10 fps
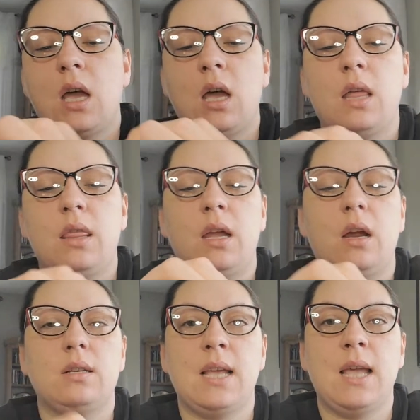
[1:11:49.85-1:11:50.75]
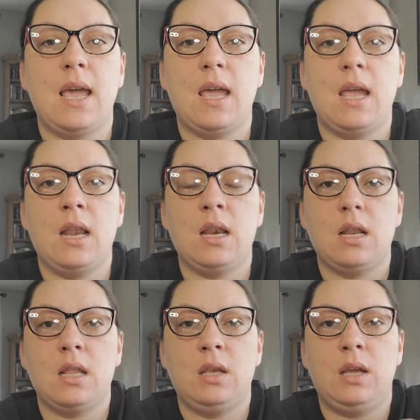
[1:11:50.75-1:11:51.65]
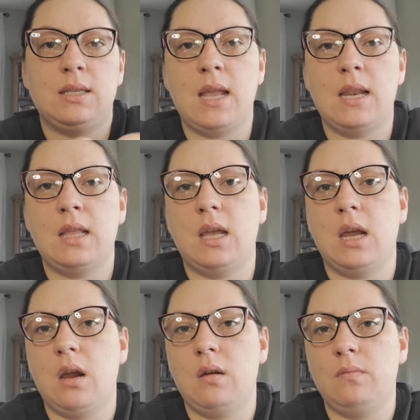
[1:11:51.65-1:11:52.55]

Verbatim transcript: Uh, they are 10. You get 10 in there.